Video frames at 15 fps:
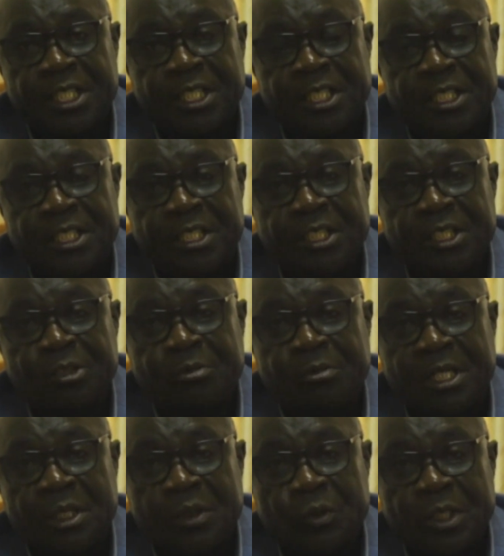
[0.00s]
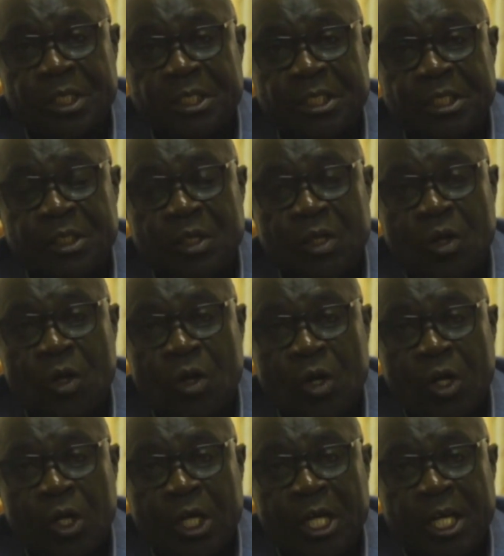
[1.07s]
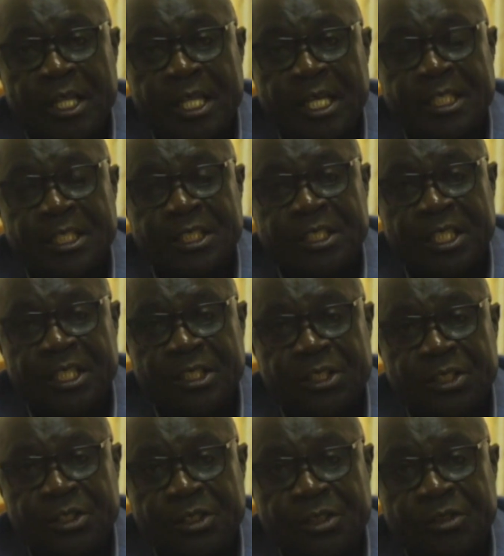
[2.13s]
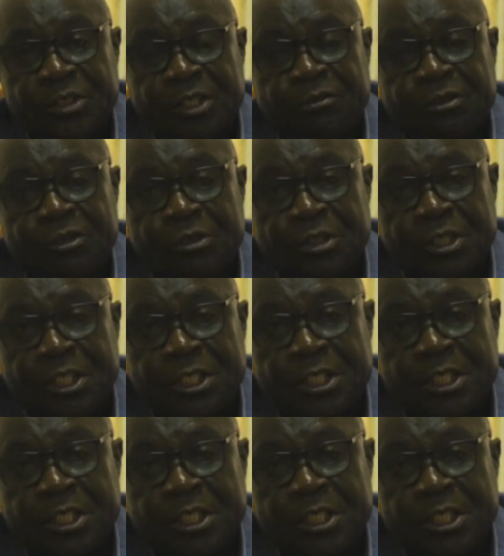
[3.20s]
and Elgeyo-Marakwet. That is anti-stock theft unit,